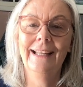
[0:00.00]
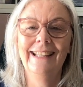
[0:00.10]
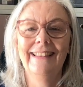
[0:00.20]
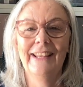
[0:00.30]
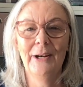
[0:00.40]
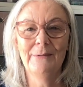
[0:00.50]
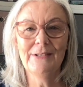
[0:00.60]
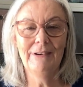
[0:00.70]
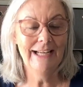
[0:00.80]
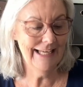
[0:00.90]
that I was
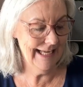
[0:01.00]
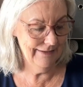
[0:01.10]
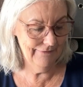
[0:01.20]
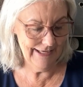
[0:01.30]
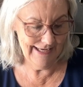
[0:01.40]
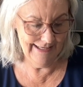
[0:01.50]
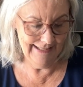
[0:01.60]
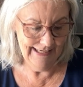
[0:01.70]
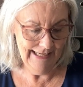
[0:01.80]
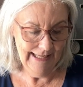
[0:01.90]
running out of yarn.
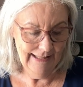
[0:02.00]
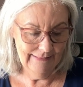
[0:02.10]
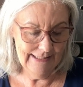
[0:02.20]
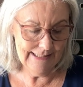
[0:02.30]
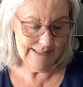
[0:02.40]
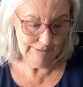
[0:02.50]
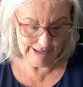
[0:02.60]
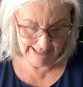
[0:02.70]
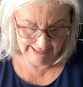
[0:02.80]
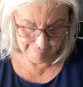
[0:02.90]
This is what
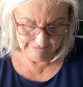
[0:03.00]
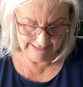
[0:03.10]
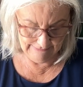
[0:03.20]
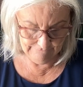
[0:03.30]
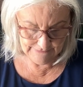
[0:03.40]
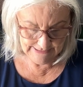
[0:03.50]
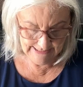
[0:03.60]
I have left.